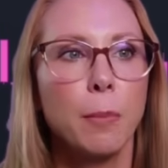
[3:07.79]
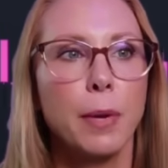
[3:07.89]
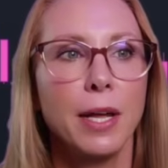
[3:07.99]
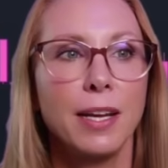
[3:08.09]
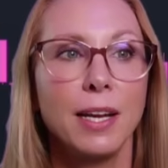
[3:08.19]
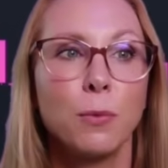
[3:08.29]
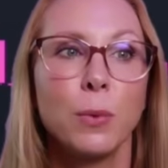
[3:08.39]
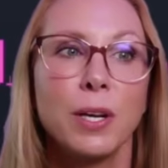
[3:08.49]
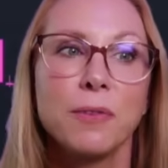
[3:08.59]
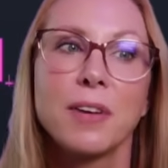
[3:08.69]
but it
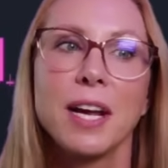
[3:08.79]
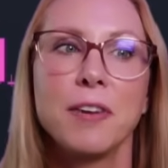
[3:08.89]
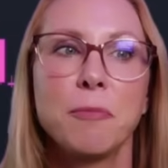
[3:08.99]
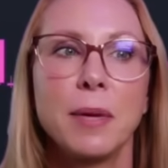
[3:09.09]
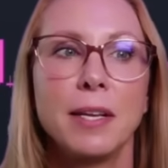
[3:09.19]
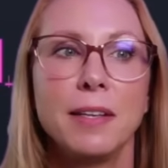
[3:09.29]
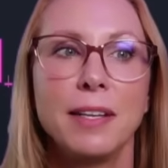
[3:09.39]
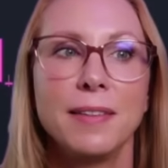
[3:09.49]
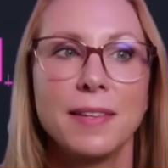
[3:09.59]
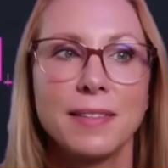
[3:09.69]
would have kind of been
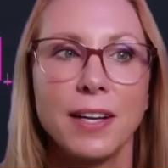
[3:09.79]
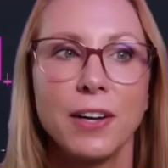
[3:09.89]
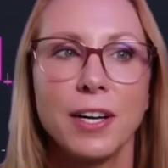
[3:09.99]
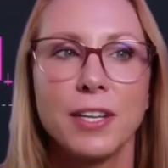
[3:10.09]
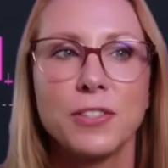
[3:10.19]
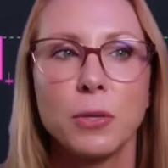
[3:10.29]
in this area,